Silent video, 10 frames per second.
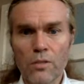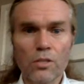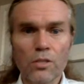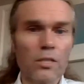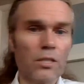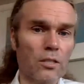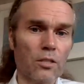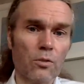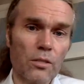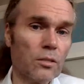just
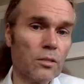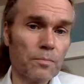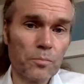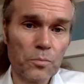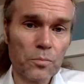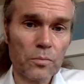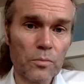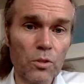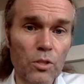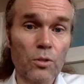disintegrates.
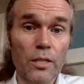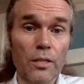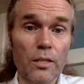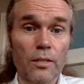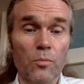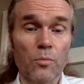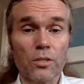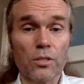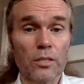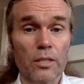We don't need it anymore.
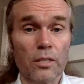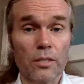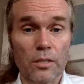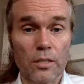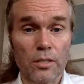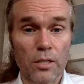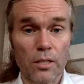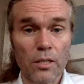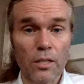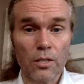It's
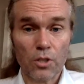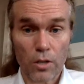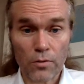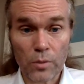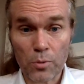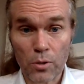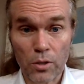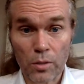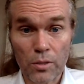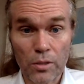a software
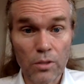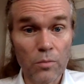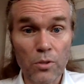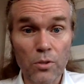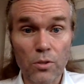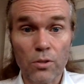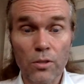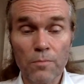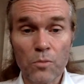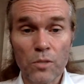program in a computer,
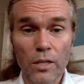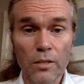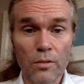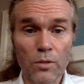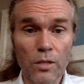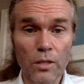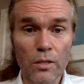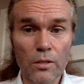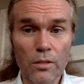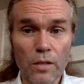and
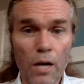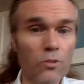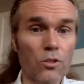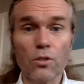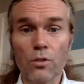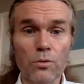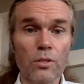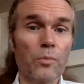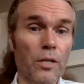we outgrown it.